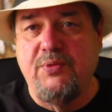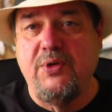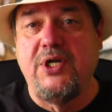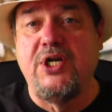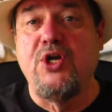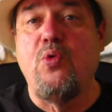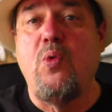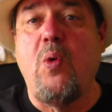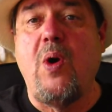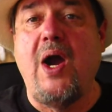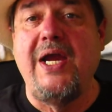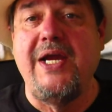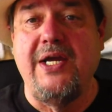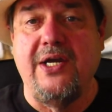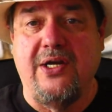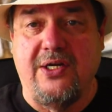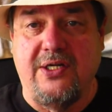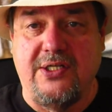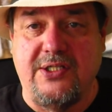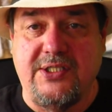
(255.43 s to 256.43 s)

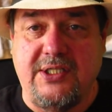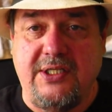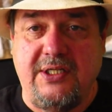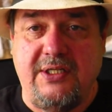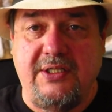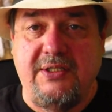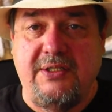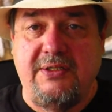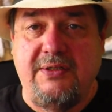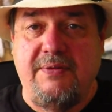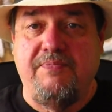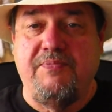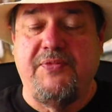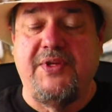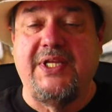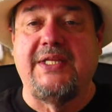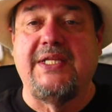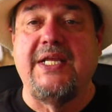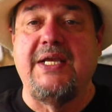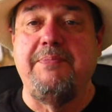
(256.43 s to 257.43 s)
requires
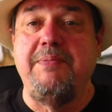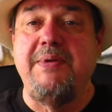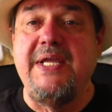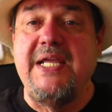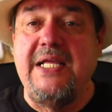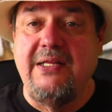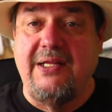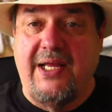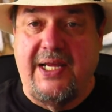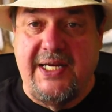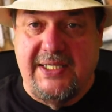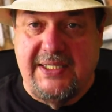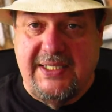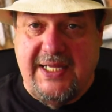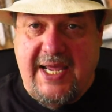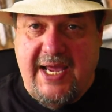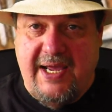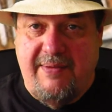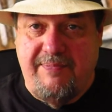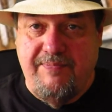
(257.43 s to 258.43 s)
that they be like
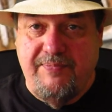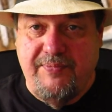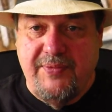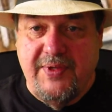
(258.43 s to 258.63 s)
that.